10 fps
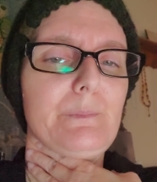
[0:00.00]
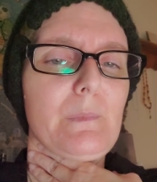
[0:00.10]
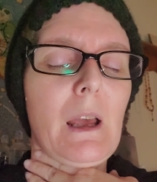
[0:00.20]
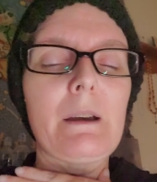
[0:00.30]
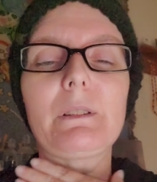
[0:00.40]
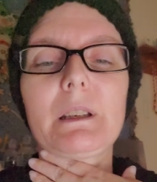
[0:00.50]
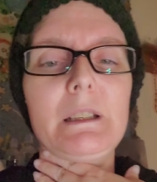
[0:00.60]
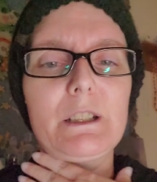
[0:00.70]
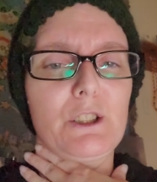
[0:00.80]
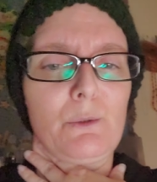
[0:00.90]
a
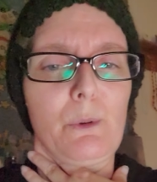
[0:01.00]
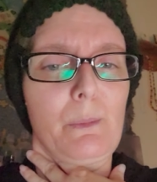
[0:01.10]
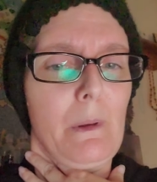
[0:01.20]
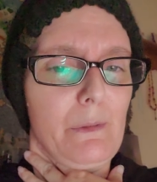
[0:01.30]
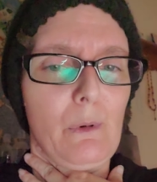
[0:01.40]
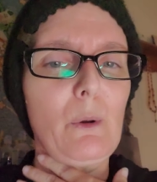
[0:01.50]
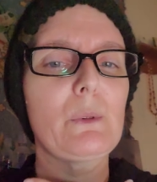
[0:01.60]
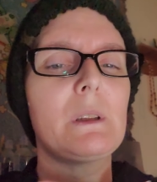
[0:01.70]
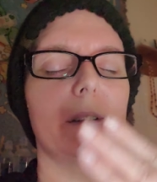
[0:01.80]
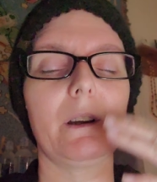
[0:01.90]
condition with my throat
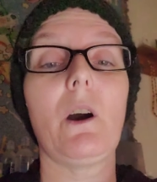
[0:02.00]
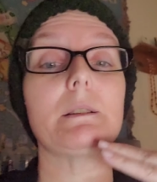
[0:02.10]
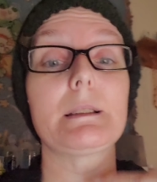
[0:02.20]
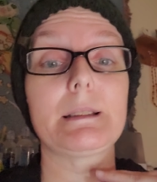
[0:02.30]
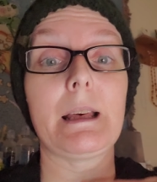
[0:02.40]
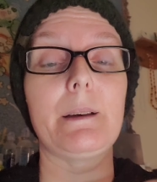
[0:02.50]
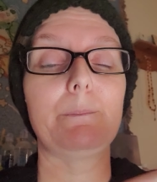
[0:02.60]
that causes that.